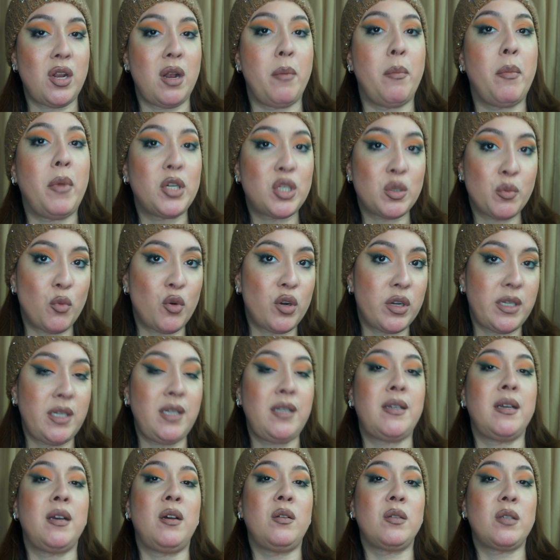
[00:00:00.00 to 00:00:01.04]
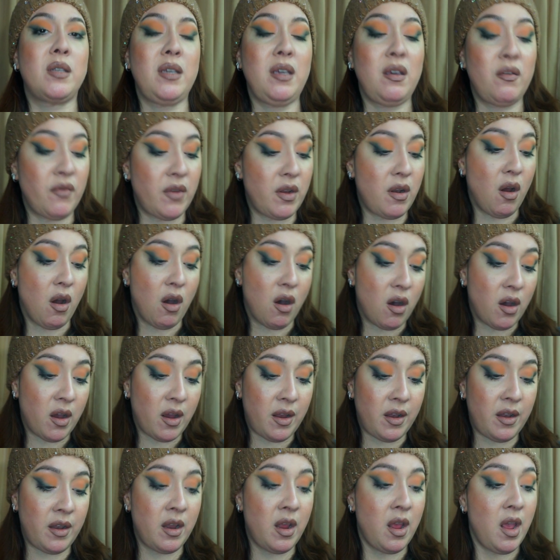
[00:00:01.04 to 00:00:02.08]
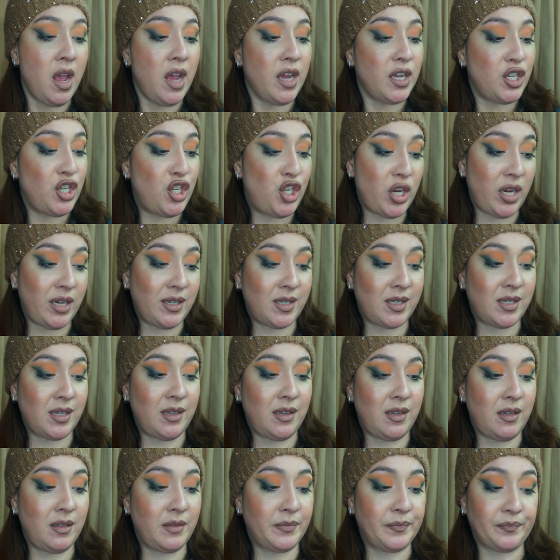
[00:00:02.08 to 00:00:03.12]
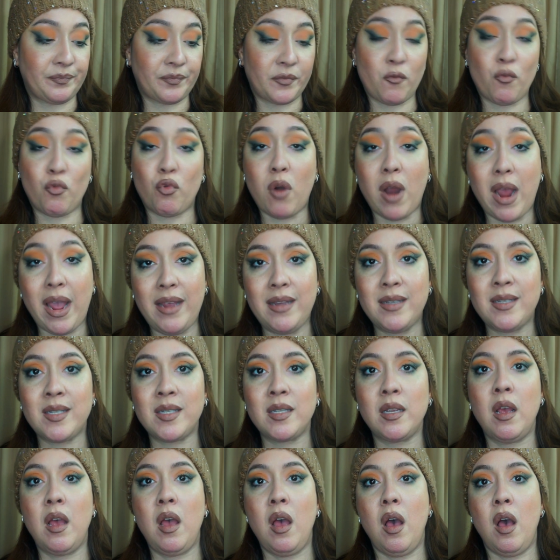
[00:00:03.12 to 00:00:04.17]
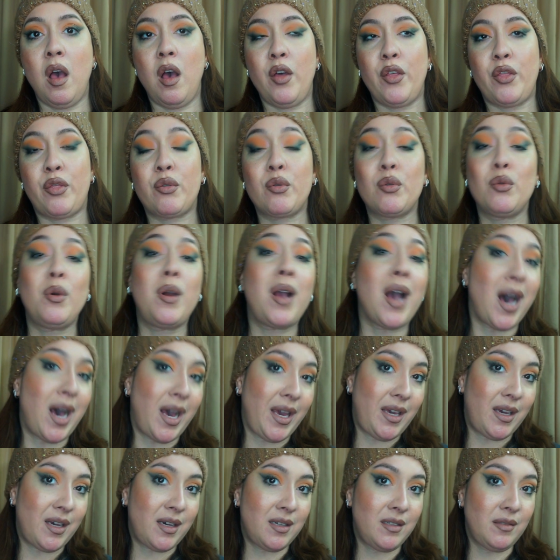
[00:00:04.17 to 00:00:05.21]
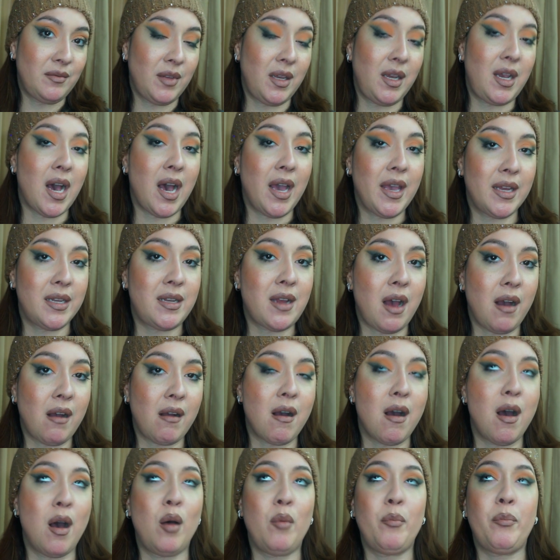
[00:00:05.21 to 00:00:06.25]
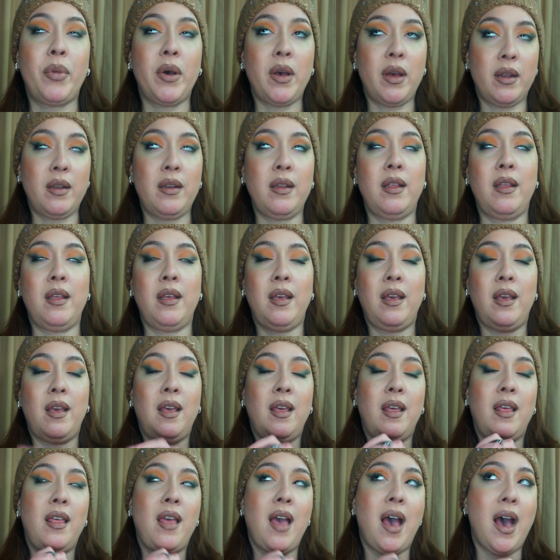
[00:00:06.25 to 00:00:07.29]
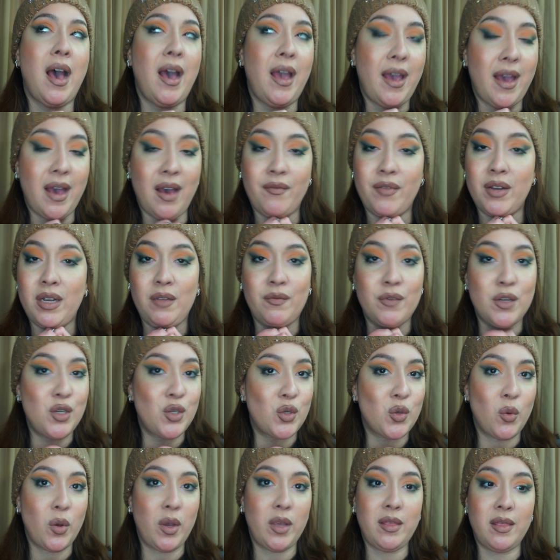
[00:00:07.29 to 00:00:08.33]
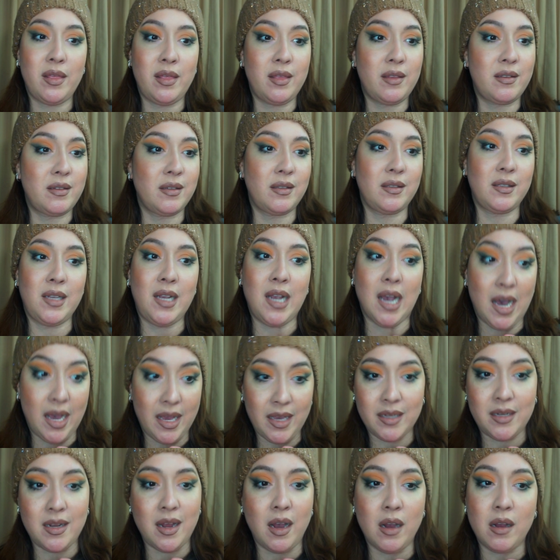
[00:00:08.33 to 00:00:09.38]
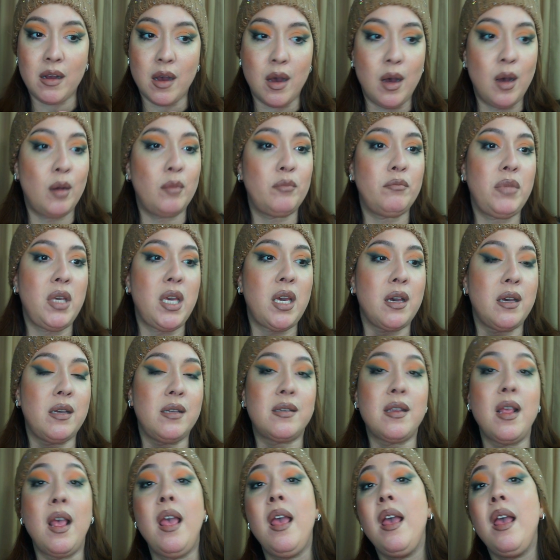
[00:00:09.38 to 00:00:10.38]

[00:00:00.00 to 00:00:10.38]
and much more details even on Jason Rice through Gaia.com, but I haven't even joined Gaia.com because,